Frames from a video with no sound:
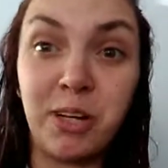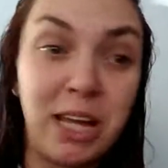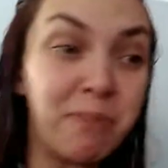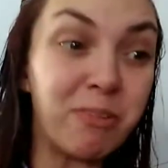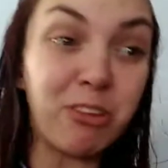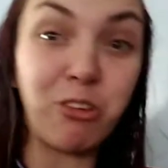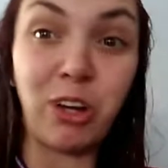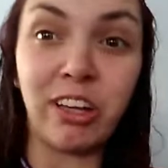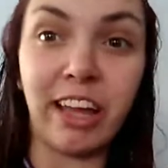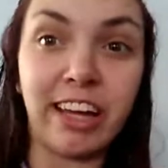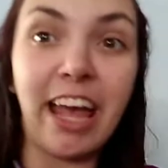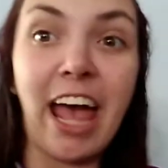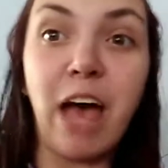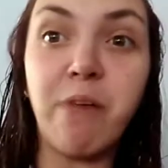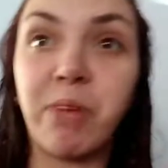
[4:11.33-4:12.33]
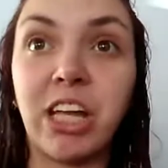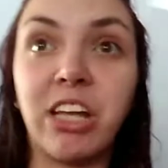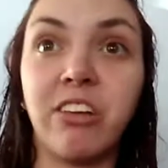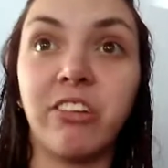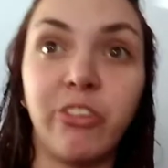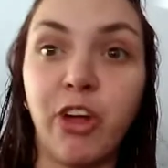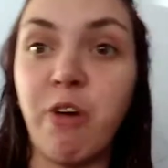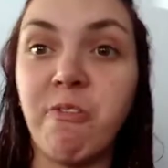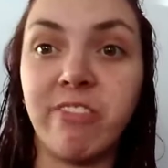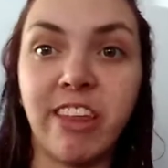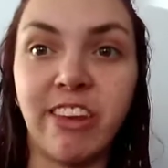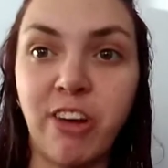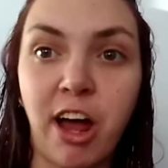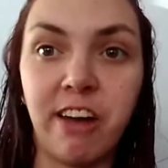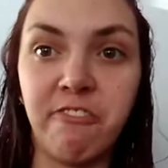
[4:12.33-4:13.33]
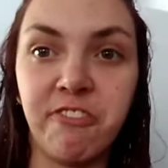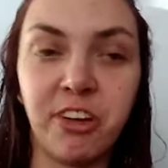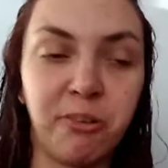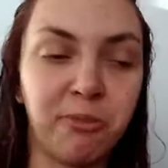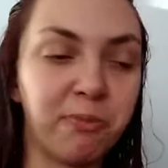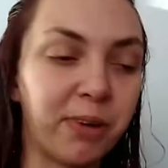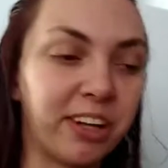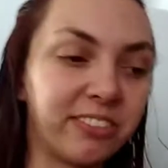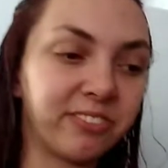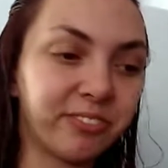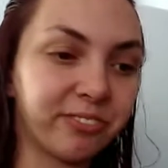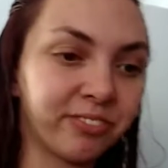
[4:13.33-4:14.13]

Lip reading: in between, like happy and nervous, doesn't know how to feel. But